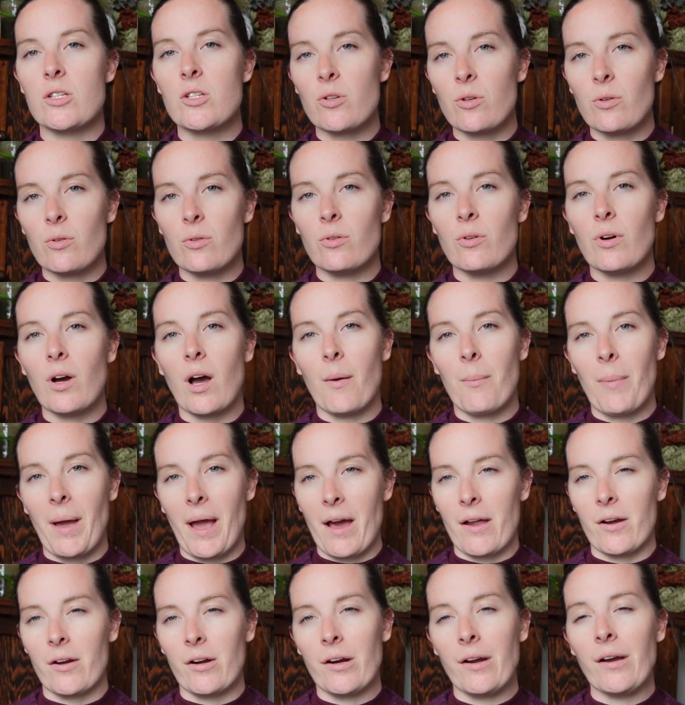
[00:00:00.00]
to a
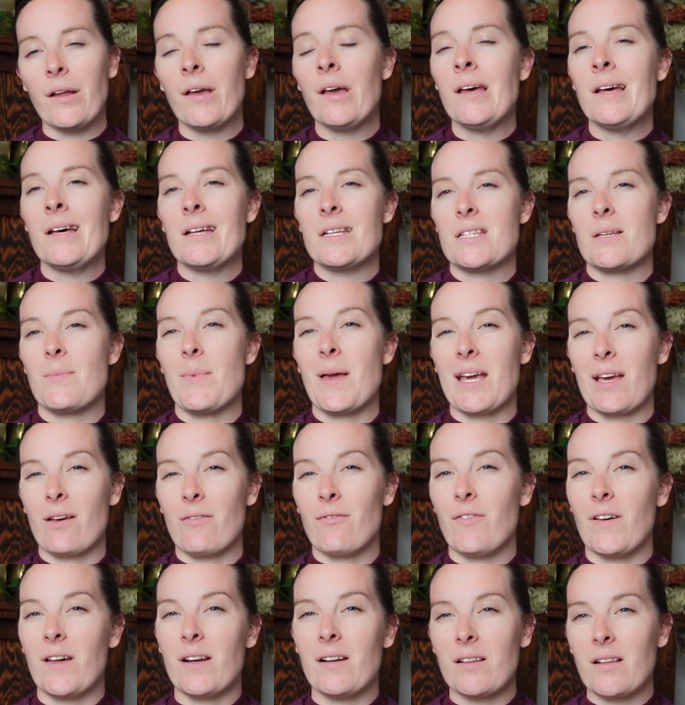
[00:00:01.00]
pattern to make it
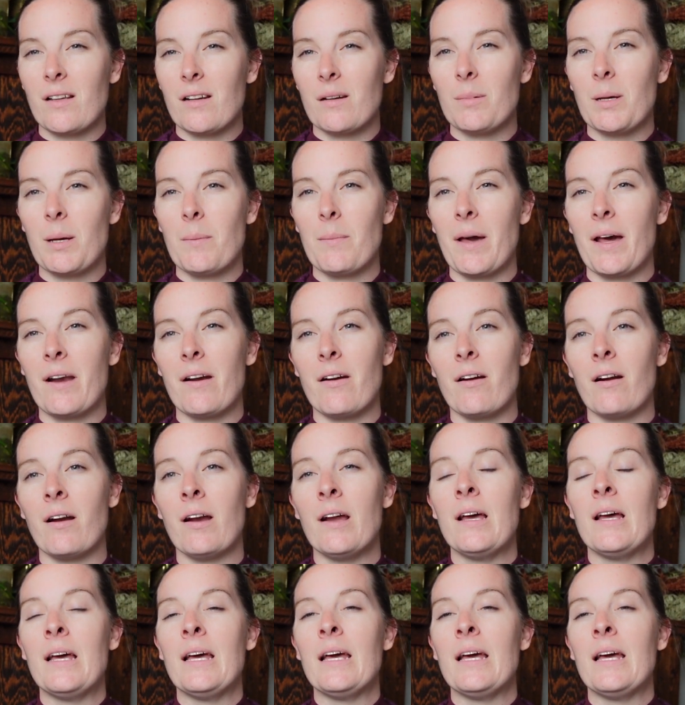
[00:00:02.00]
fit a little bit better.